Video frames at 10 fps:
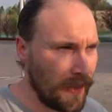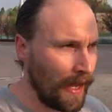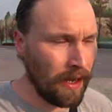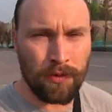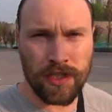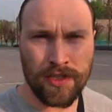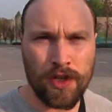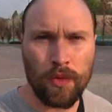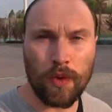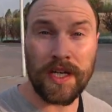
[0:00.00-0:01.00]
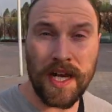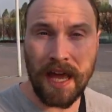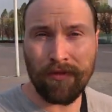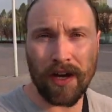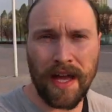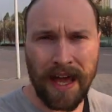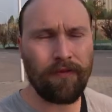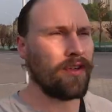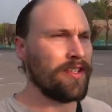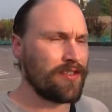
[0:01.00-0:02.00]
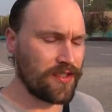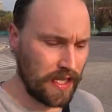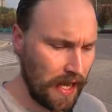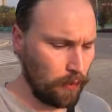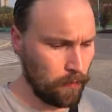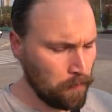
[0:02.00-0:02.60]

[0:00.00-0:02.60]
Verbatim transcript: The houses would never ever sell.